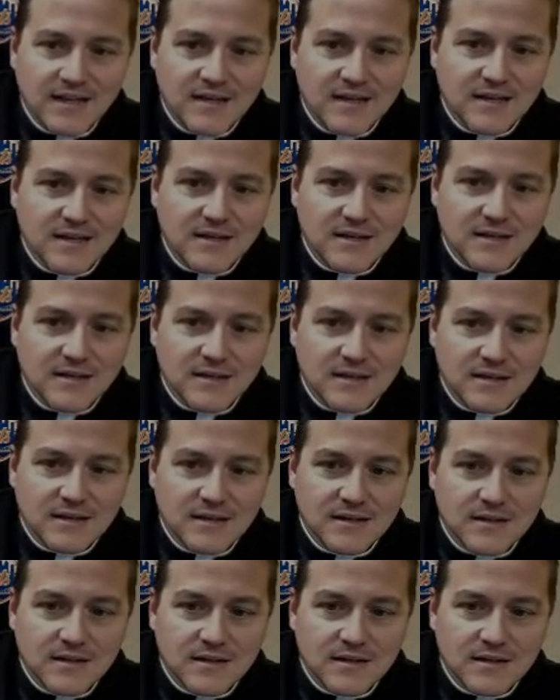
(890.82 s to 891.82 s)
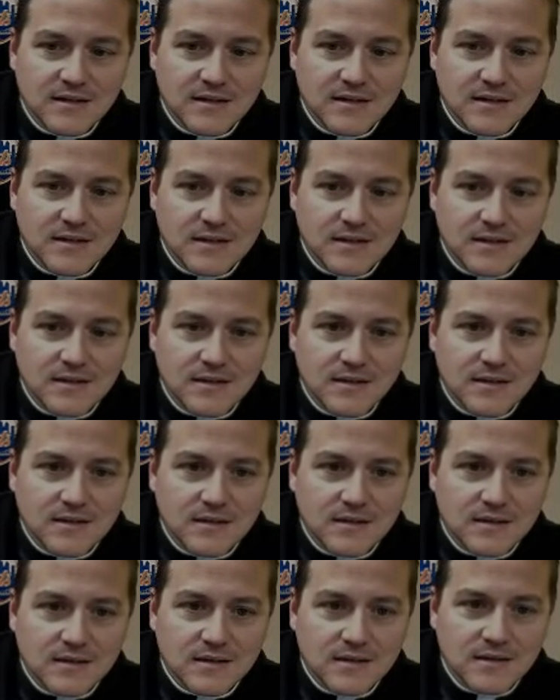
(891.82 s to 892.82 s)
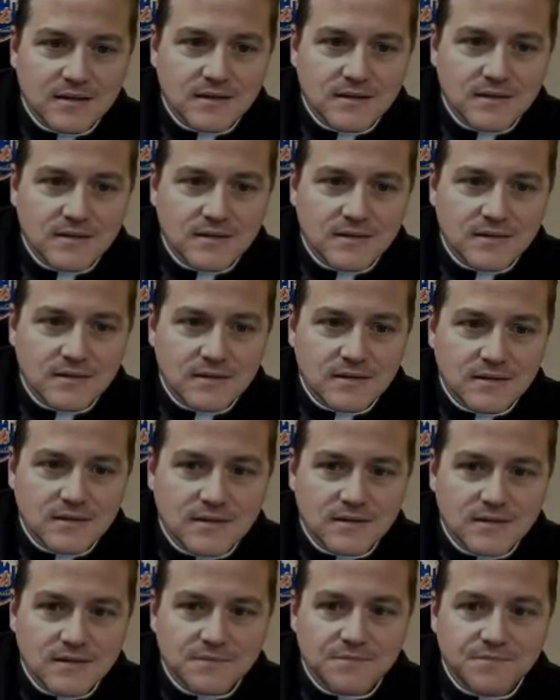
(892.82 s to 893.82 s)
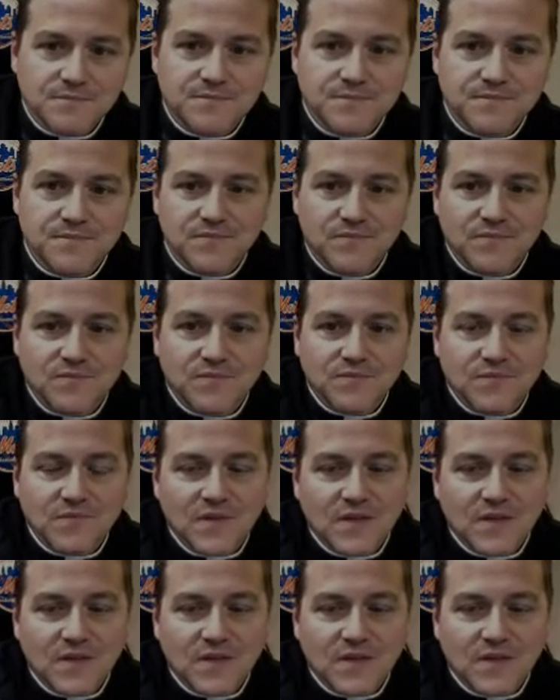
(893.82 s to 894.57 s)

(silence)